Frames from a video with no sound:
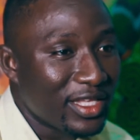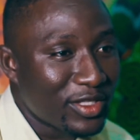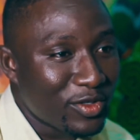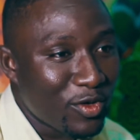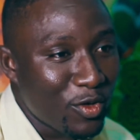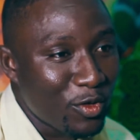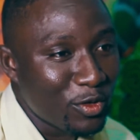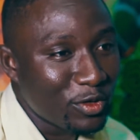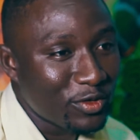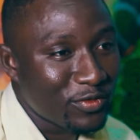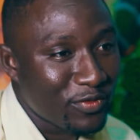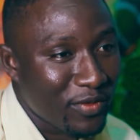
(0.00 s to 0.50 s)

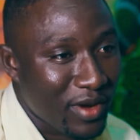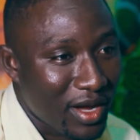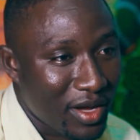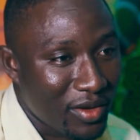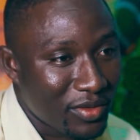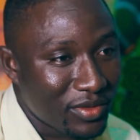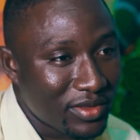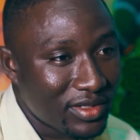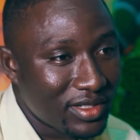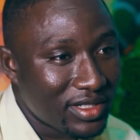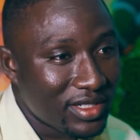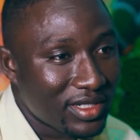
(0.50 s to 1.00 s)
it goes
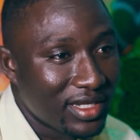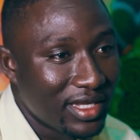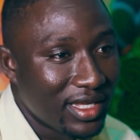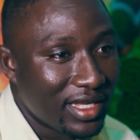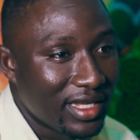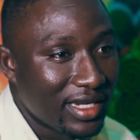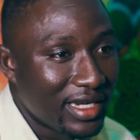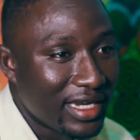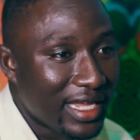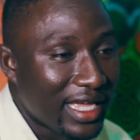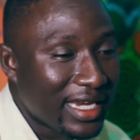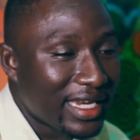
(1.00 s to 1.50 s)
round,
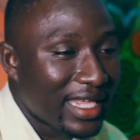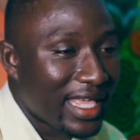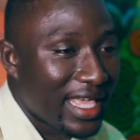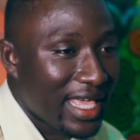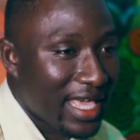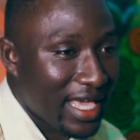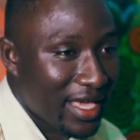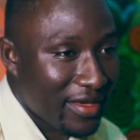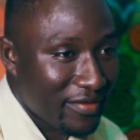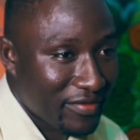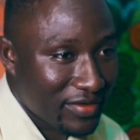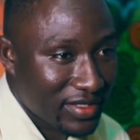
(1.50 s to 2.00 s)
then
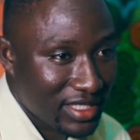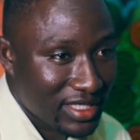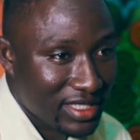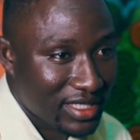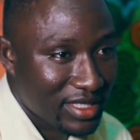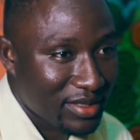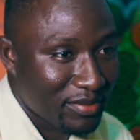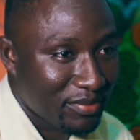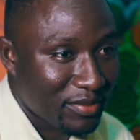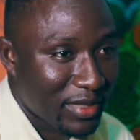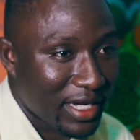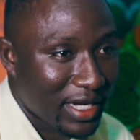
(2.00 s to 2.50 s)
curves